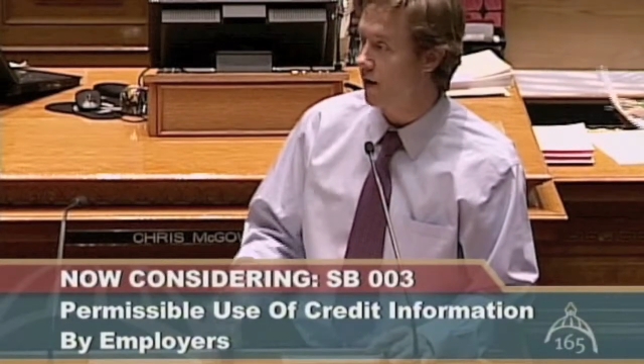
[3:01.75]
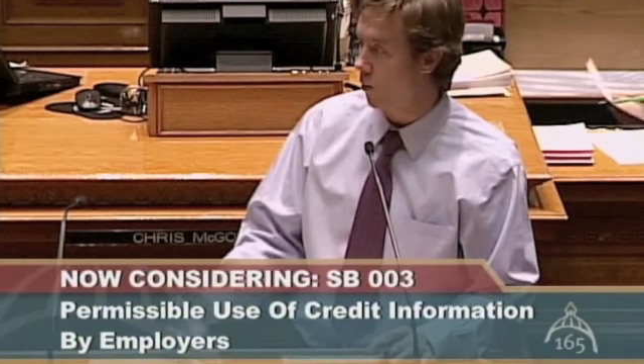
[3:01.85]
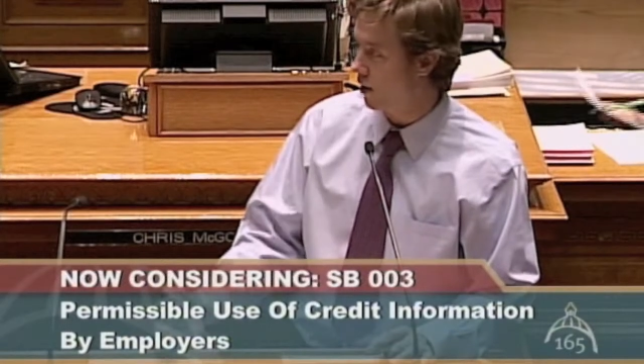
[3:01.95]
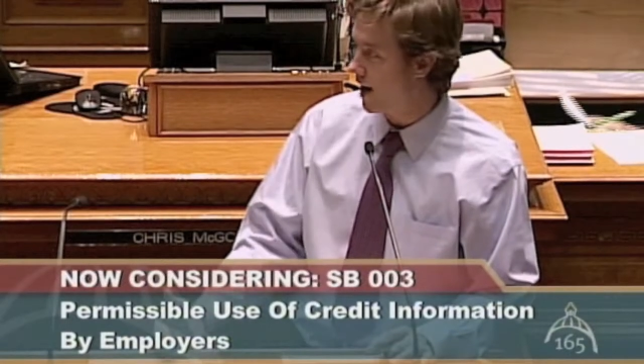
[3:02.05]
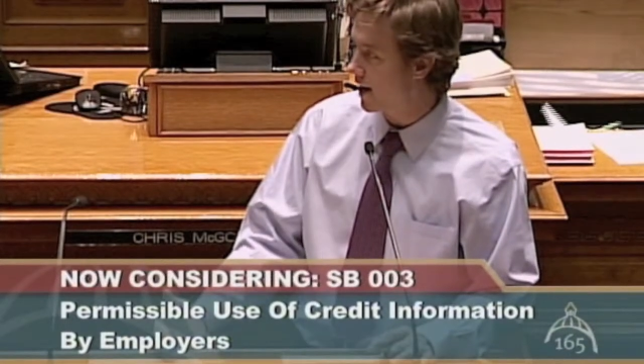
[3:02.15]
they
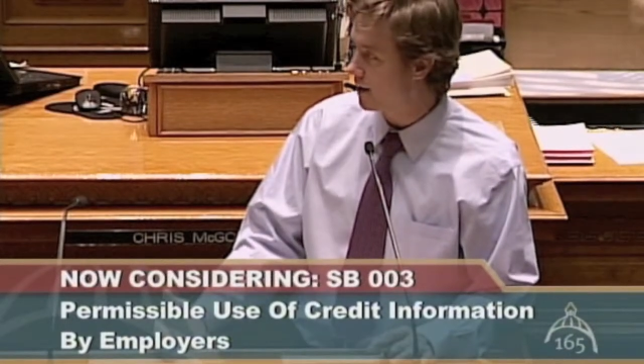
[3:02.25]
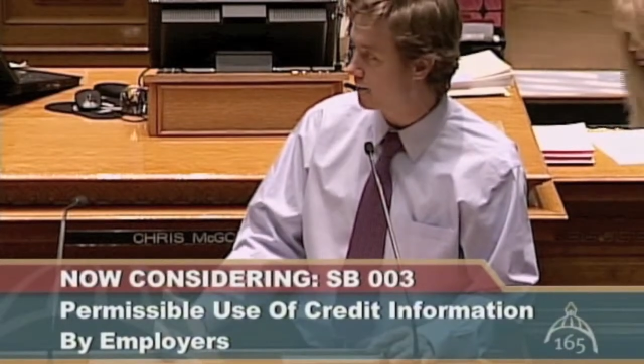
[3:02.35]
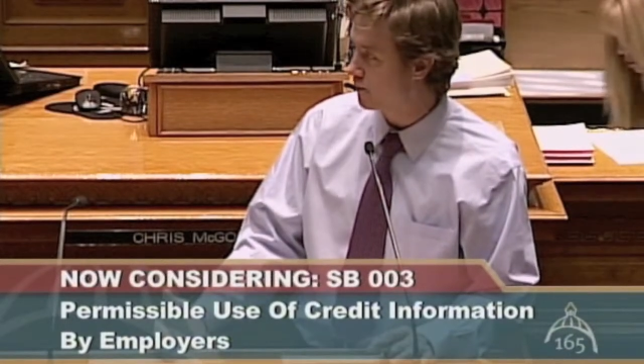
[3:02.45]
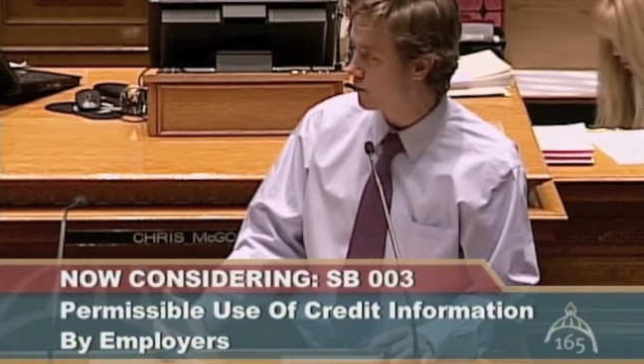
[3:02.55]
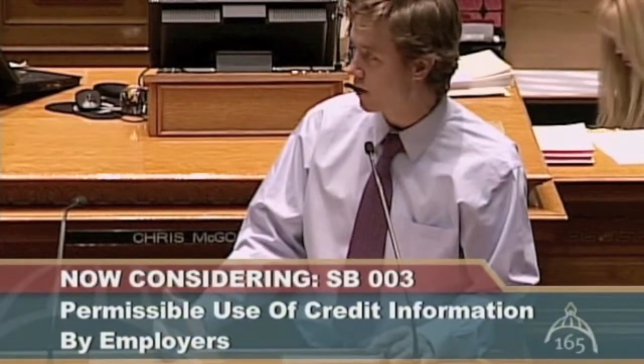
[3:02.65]
work at it,
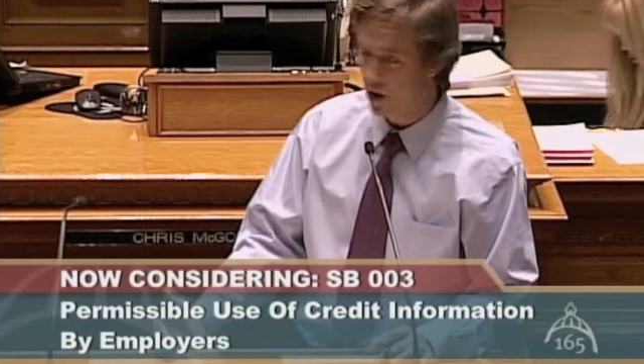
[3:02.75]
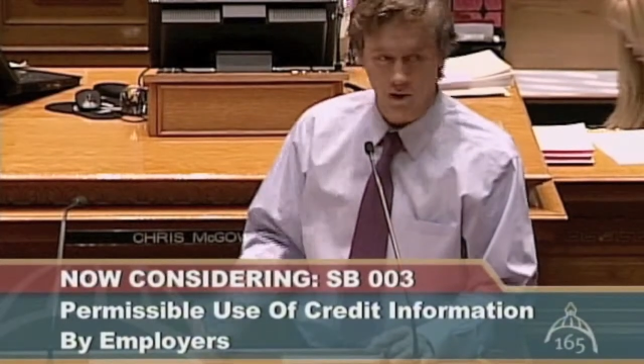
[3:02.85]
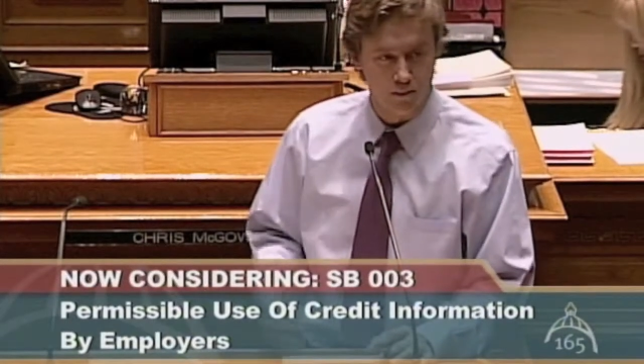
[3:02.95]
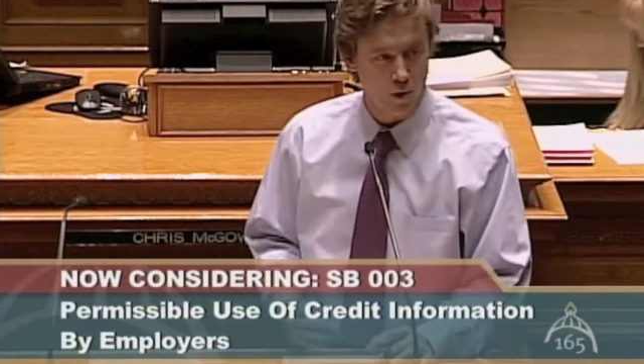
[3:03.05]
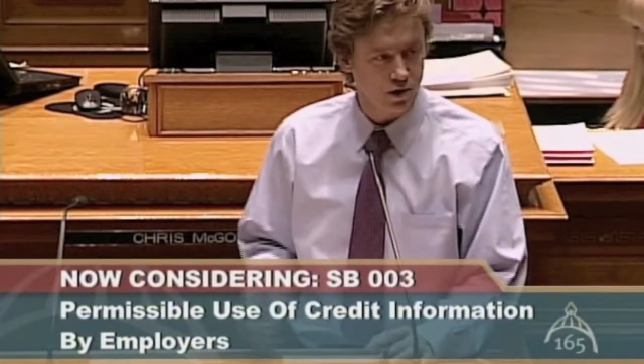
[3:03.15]

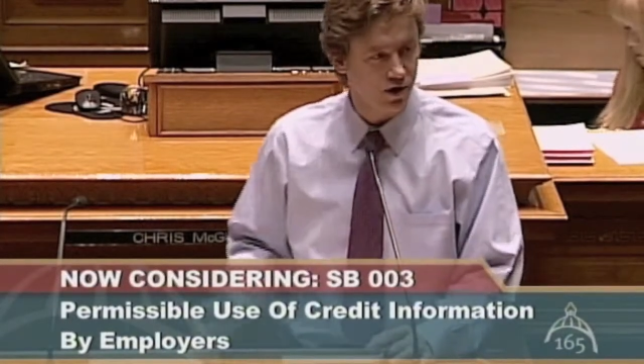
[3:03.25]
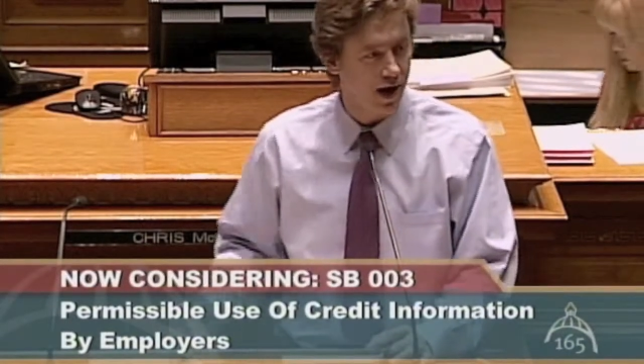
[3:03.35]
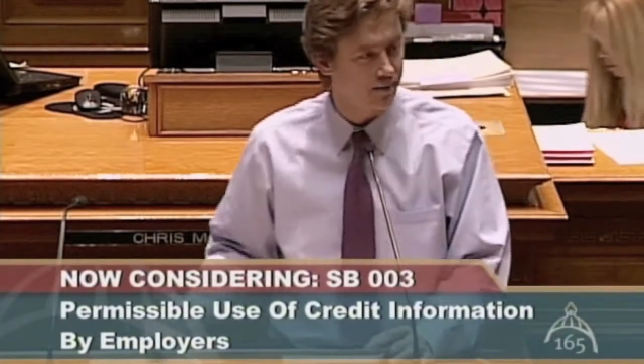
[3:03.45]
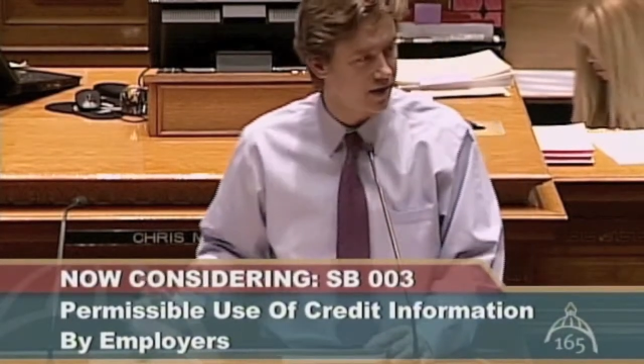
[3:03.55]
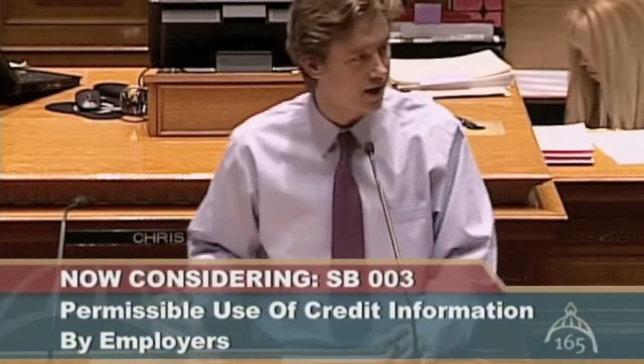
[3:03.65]
the more
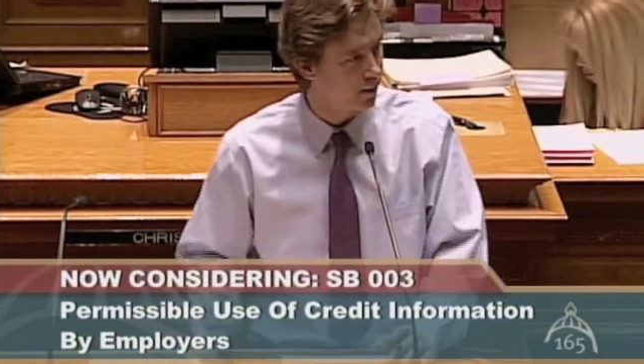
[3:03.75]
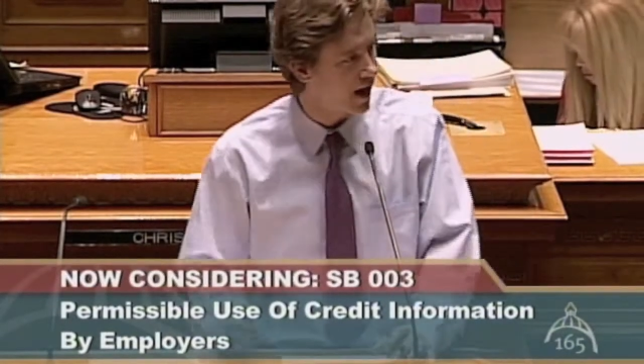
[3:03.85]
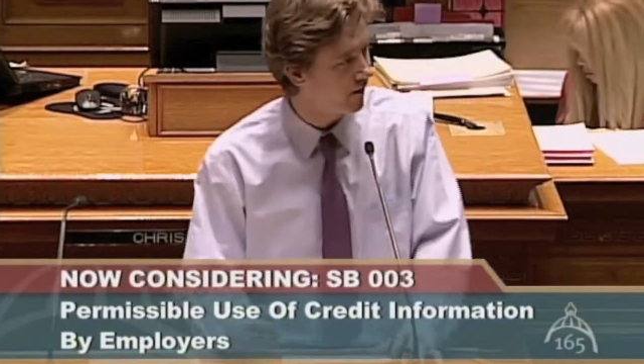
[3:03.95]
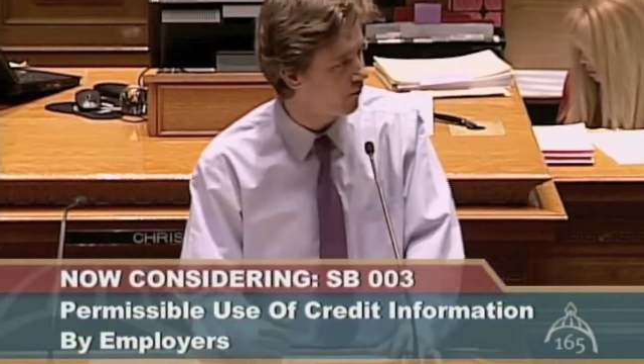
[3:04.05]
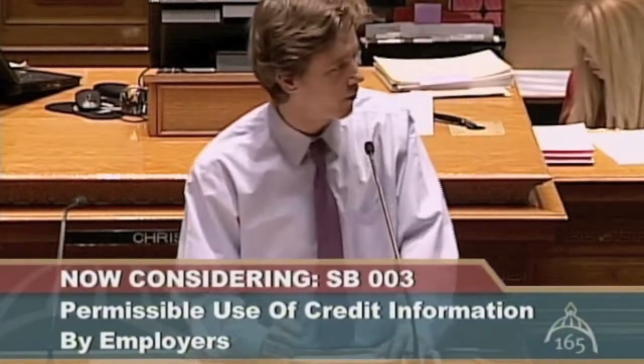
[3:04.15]
jobs they
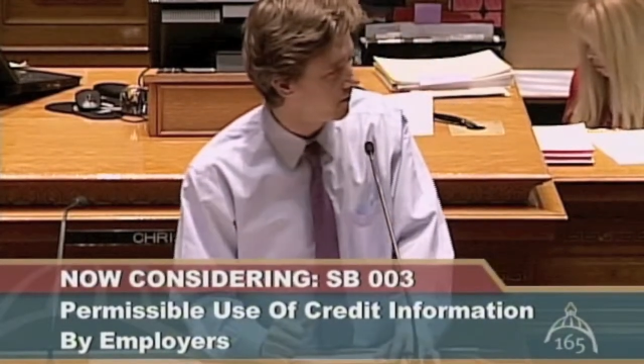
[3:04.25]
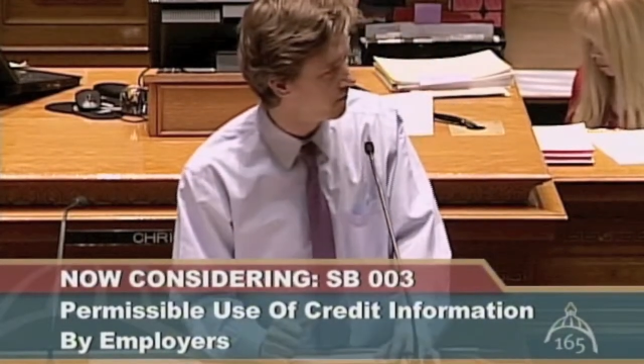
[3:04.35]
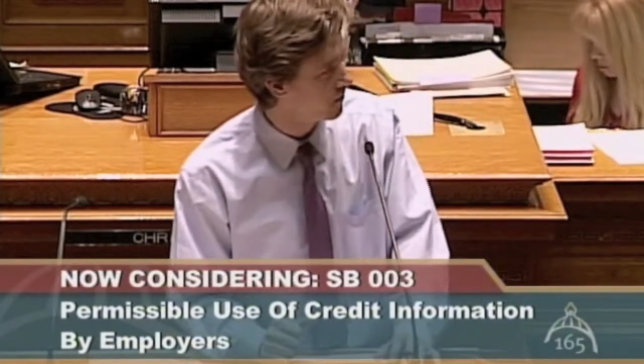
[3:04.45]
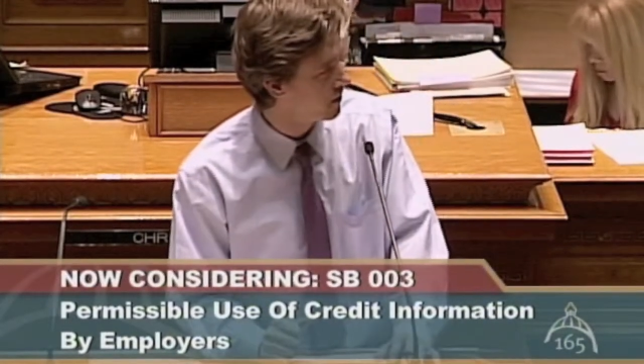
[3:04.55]
apply for,